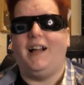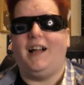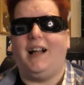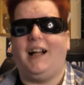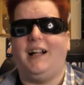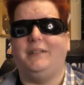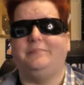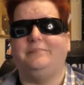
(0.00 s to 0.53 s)

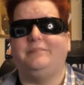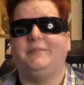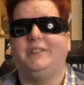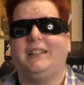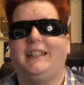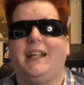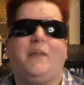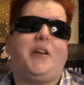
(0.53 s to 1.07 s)
Now
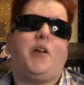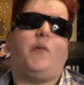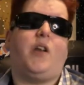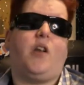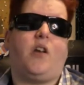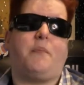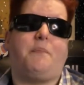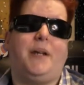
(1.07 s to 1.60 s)
I know a
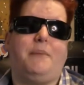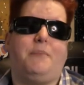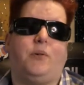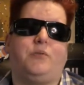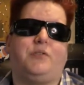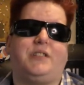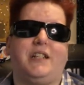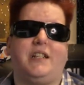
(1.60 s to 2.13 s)
lot of
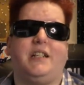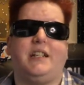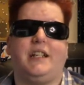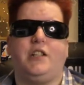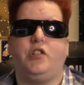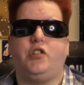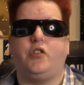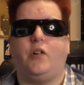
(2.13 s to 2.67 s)
people didn't
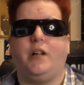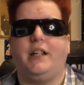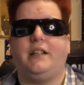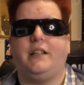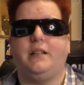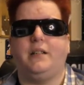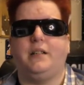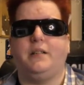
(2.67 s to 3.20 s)
enjoy
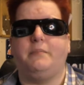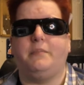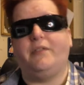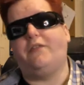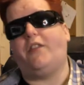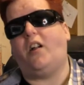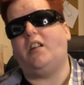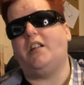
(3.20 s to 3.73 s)
the
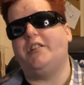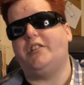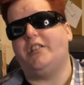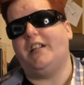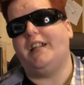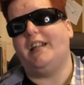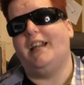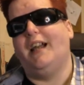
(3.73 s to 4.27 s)

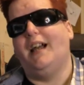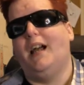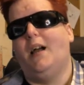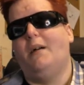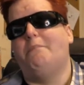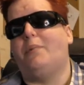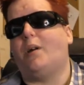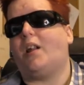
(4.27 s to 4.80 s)
mythology,
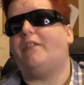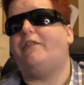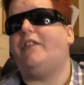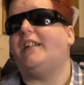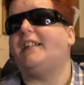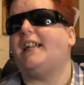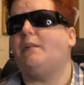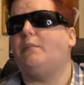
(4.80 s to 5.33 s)
but I
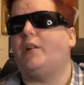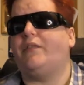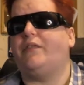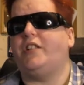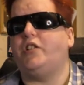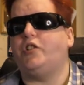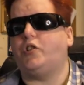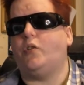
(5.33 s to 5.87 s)
think they would have
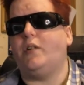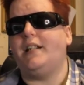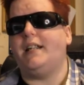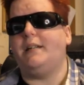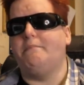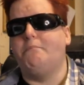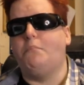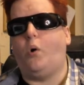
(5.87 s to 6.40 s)
enjoyed
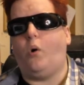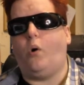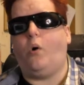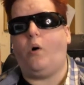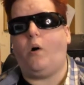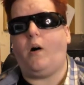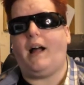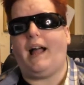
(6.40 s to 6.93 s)
it
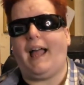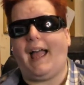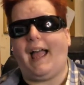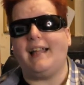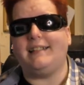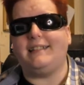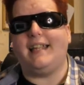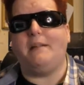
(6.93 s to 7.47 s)
more
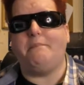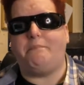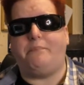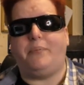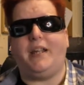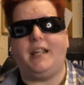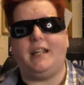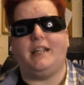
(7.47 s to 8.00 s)
had there
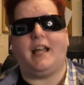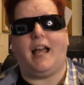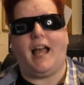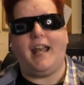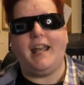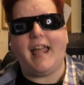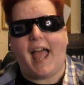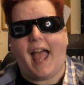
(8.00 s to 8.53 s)
been
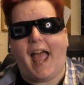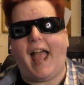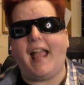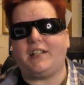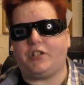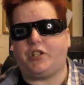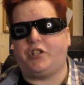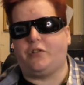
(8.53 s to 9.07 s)
an
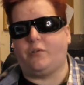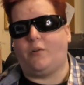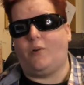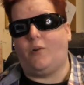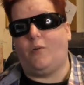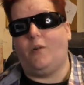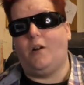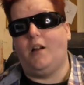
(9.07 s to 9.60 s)

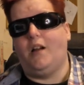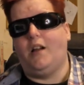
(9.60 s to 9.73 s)
actual